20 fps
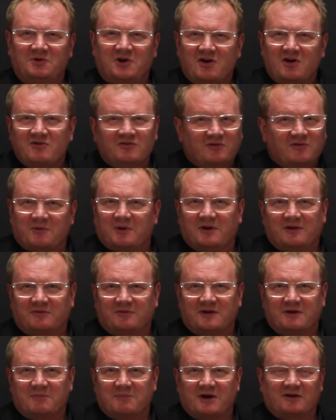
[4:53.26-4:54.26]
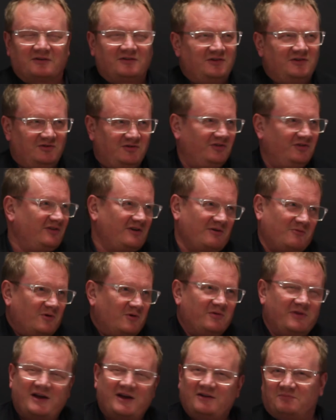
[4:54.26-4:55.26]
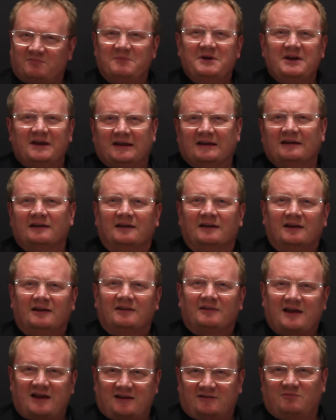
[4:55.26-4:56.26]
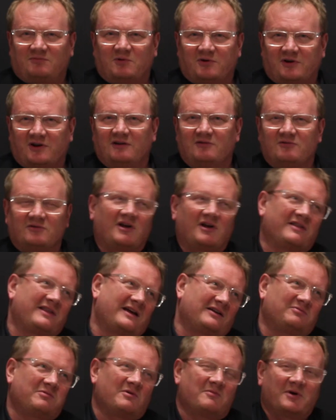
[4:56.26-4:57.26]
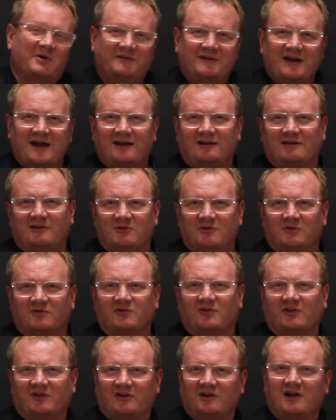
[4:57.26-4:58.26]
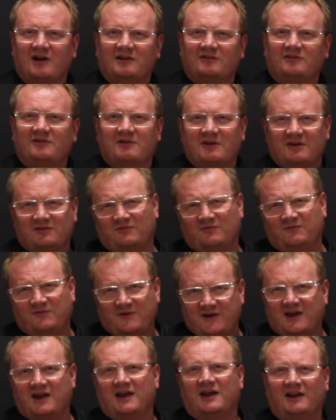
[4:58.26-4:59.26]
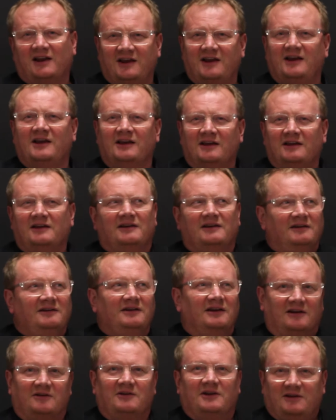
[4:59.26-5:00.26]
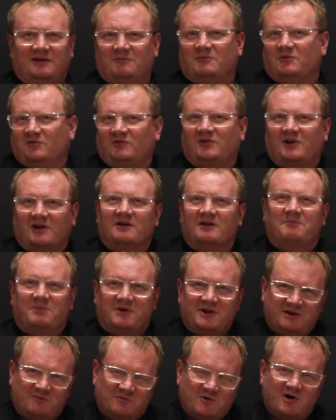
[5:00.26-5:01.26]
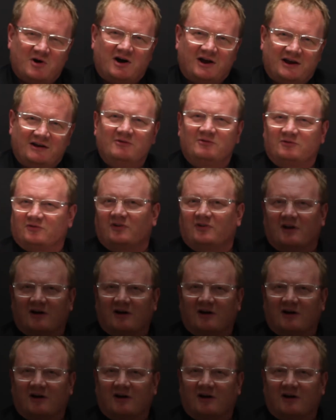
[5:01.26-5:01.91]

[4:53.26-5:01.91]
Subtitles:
You can't do anything about it. You just go, well, that's me. That's what I look like. That's what my dad looked like. So that's fairly you know, it was going to be what I looked